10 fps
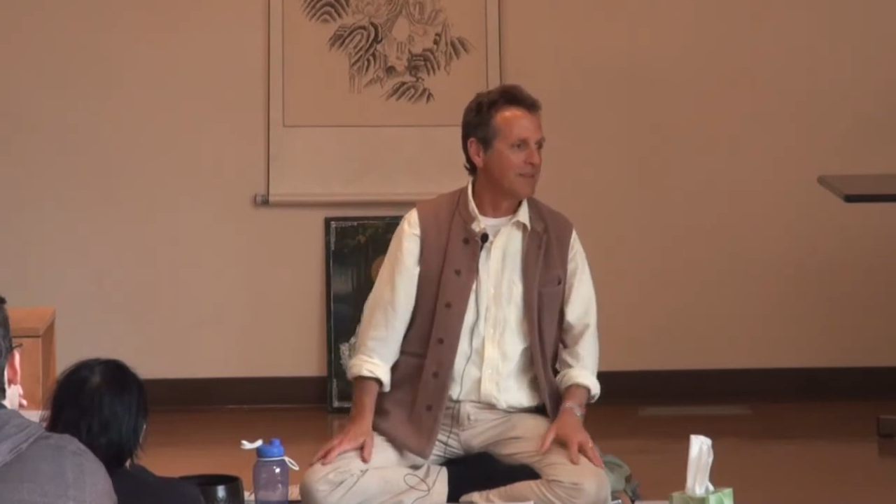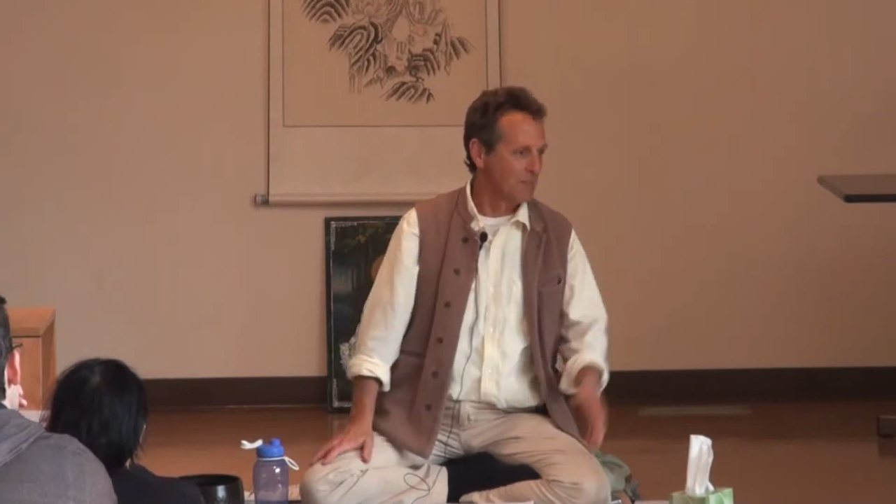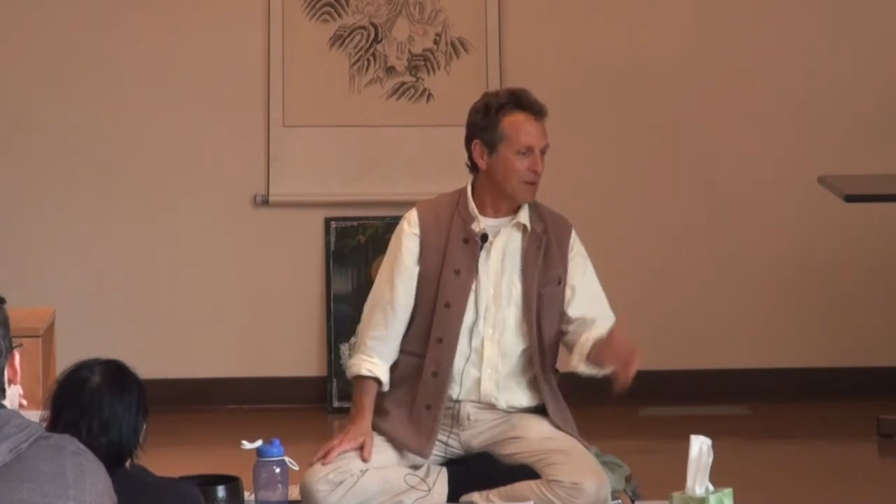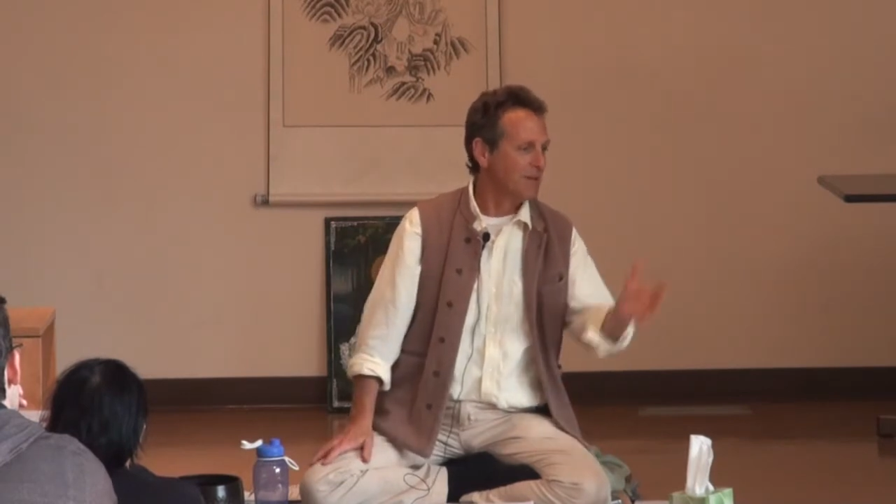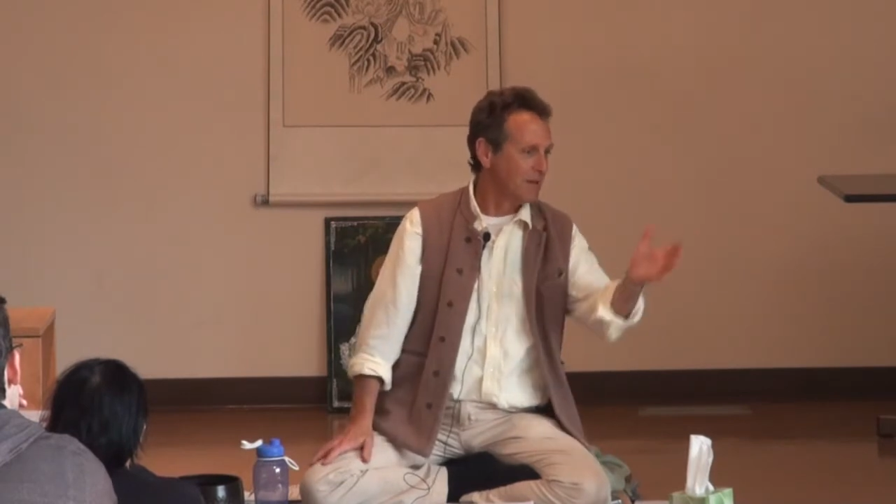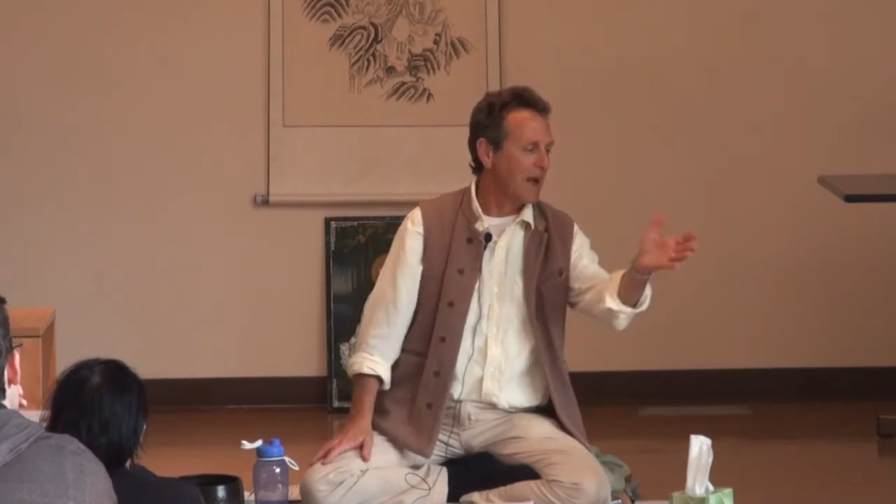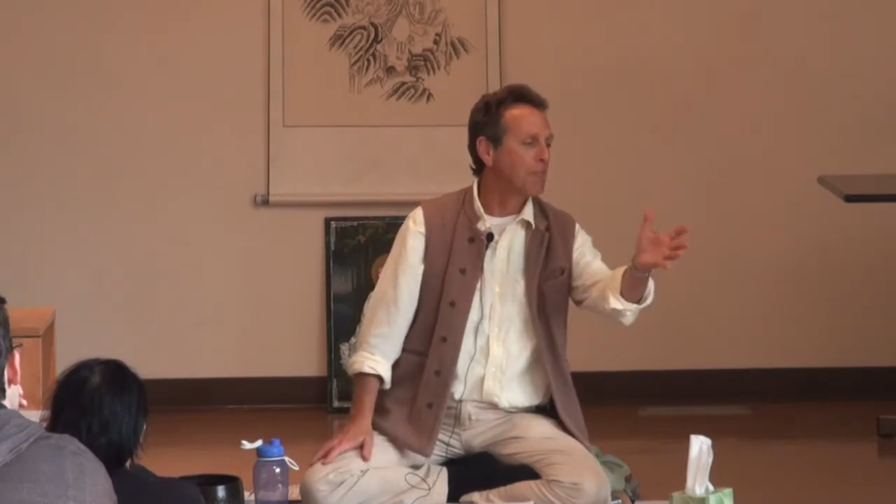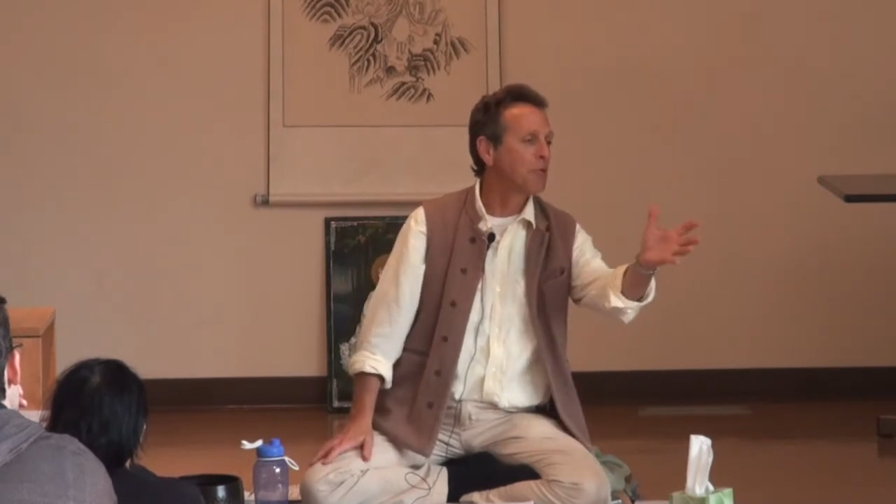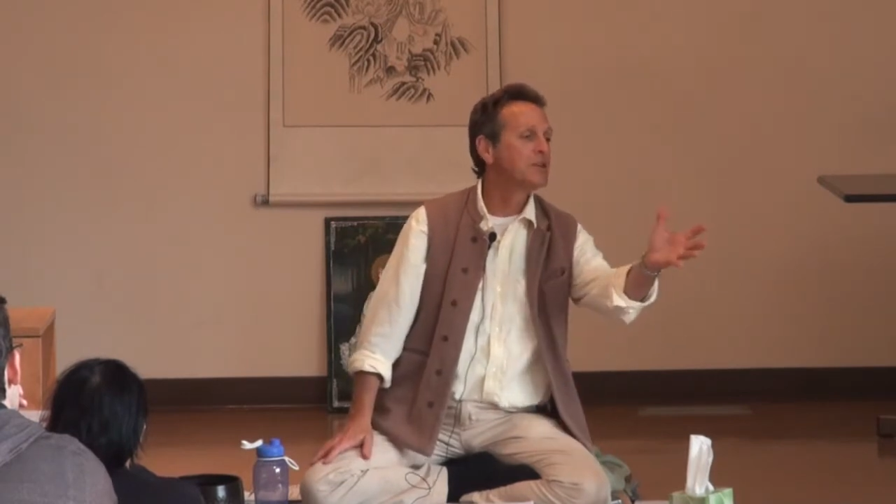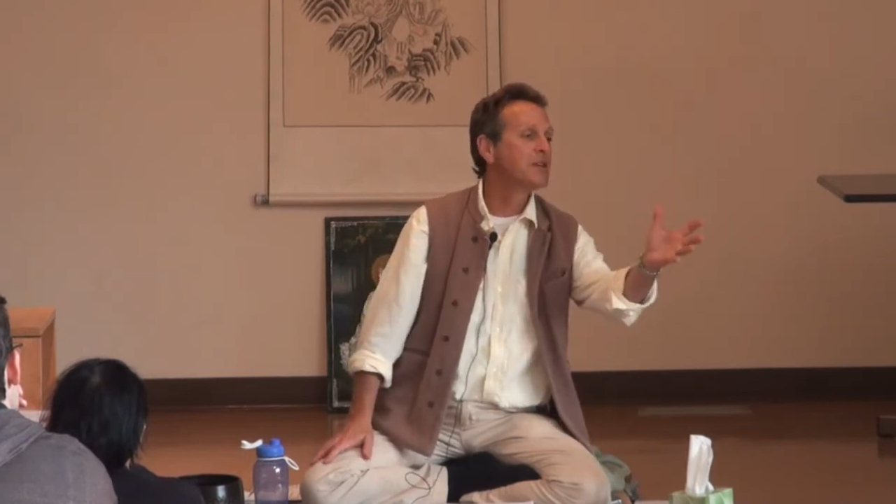But I
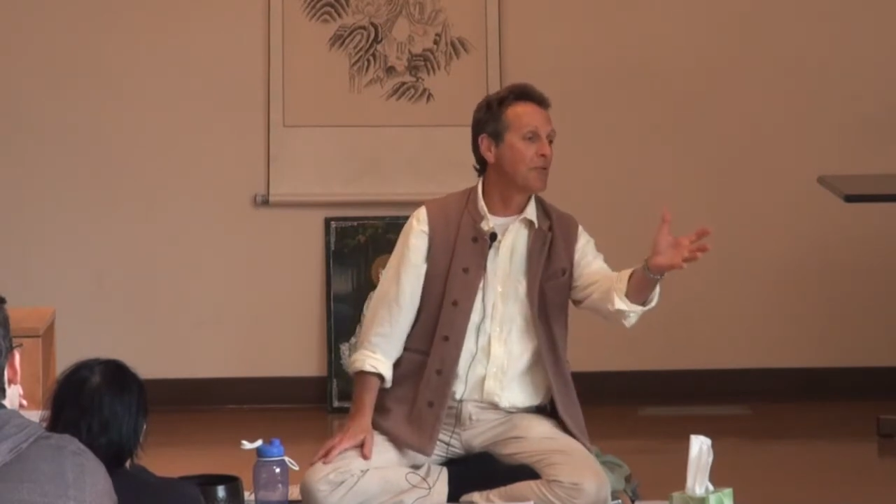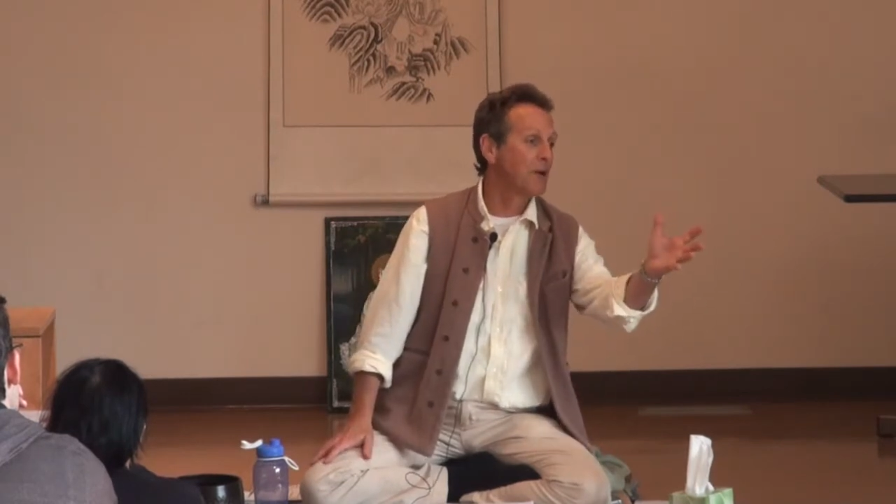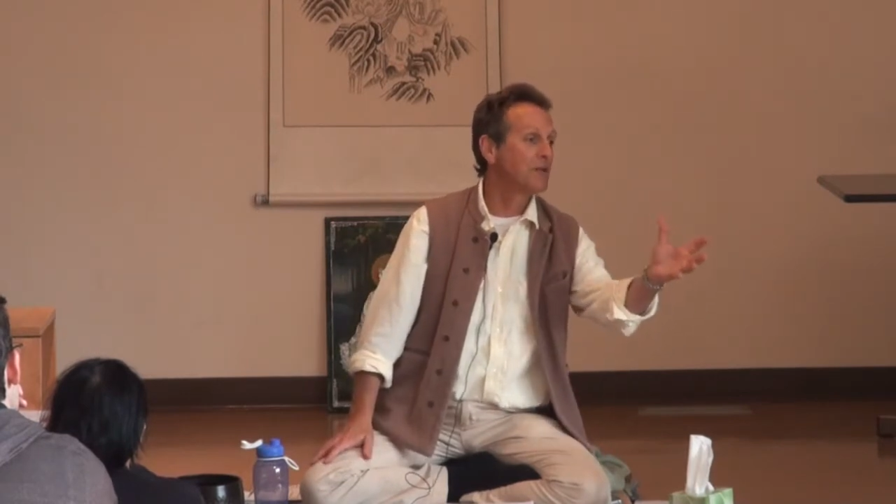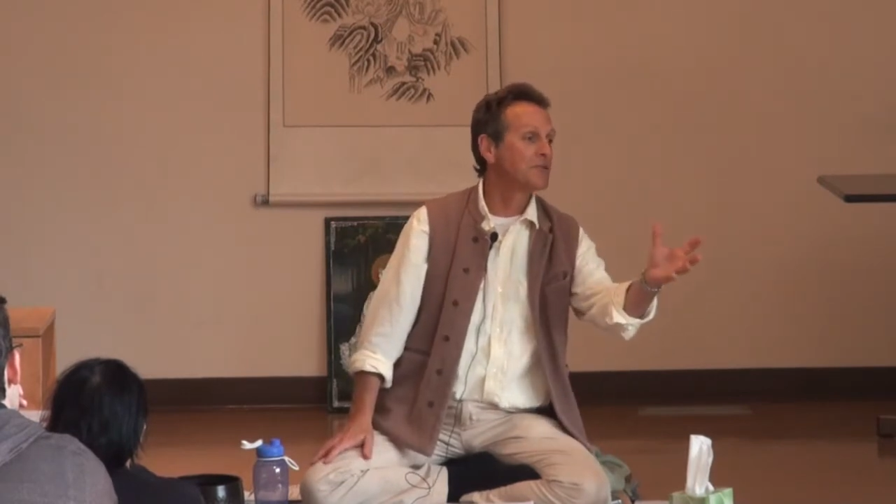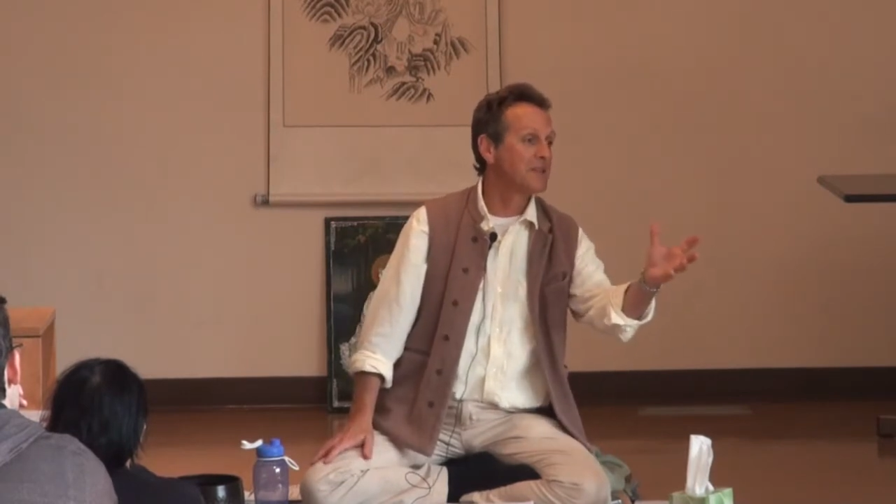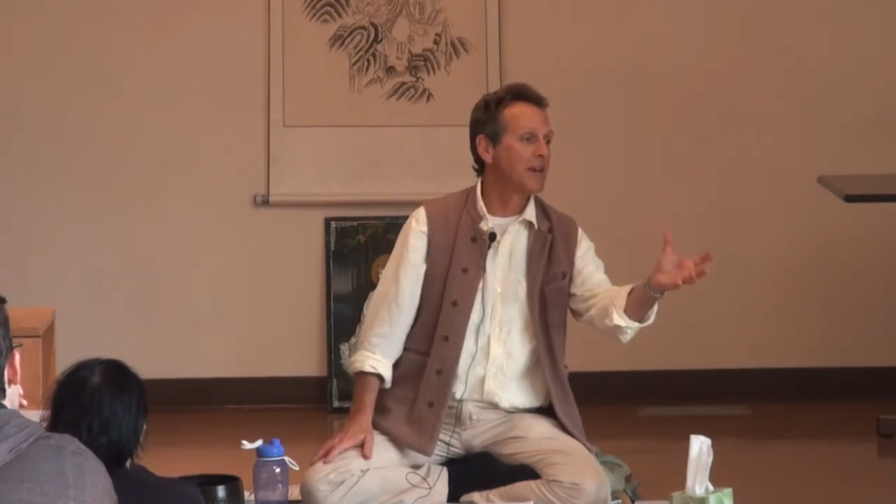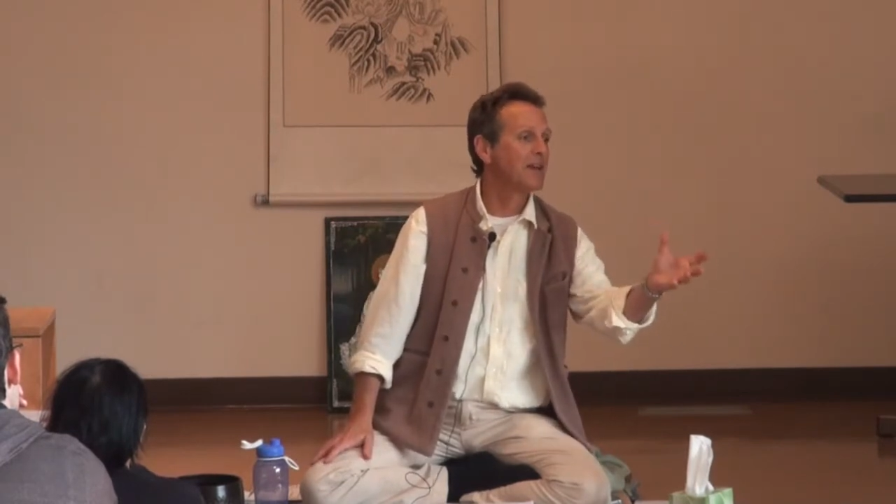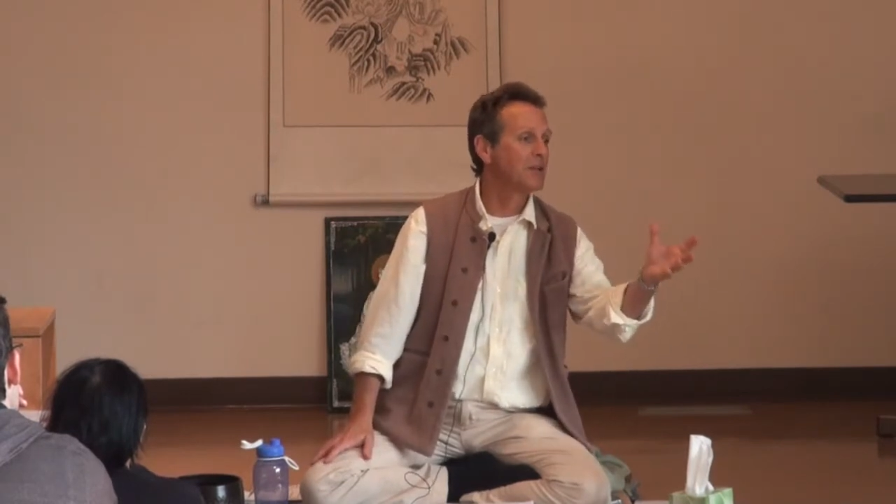appreciate what you're saying.